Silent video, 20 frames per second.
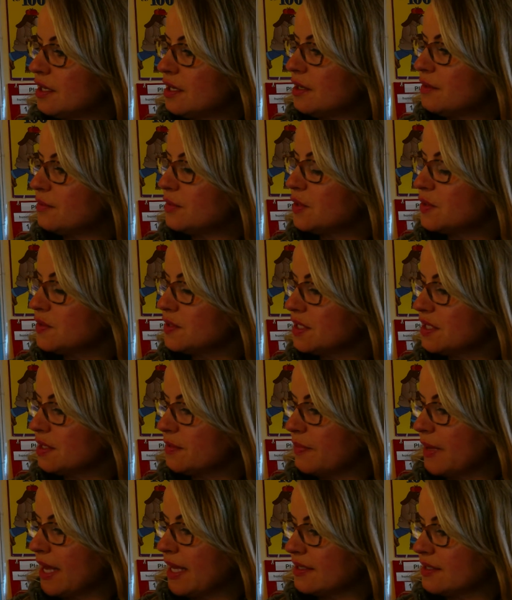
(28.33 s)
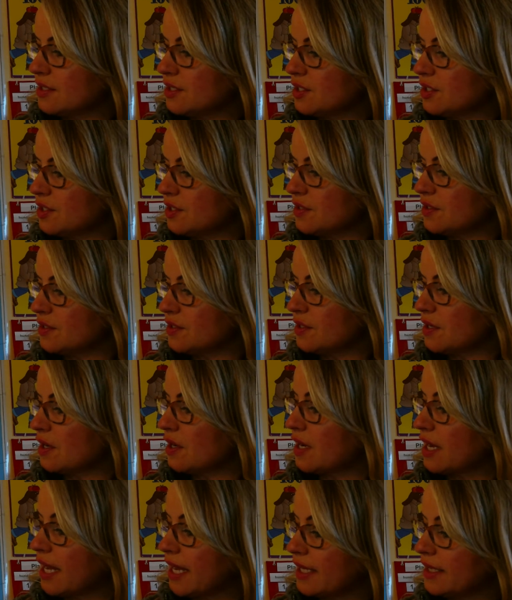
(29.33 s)
Most of the passengers
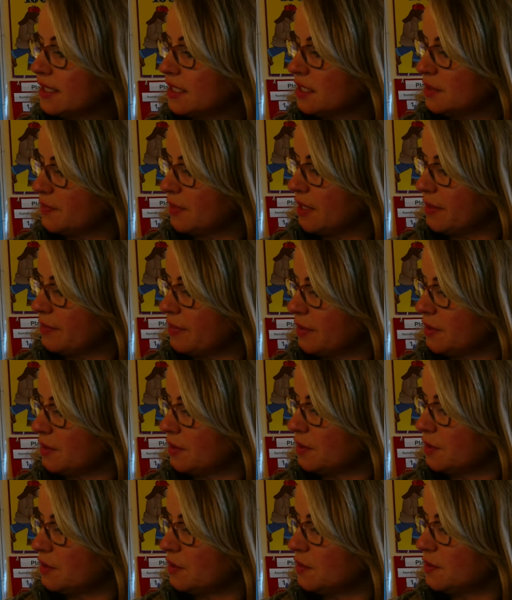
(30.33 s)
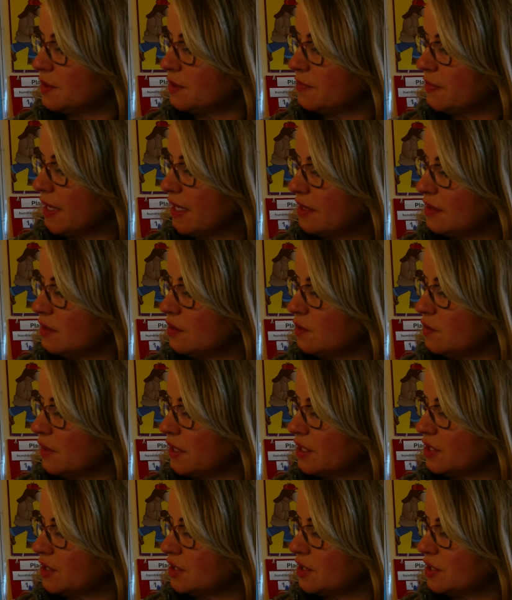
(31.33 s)
are island people who spent the
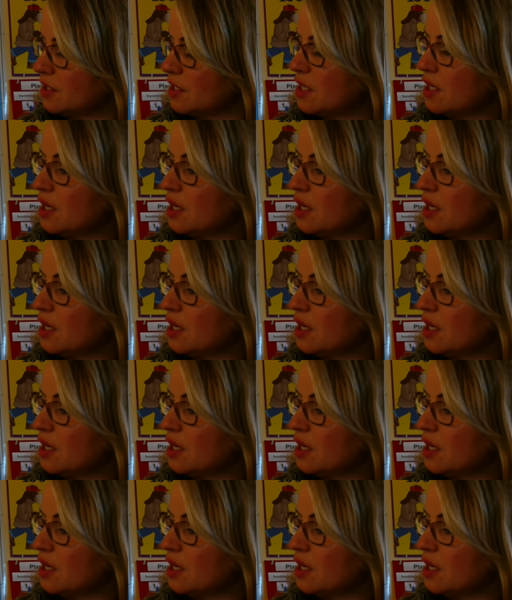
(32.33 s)
winter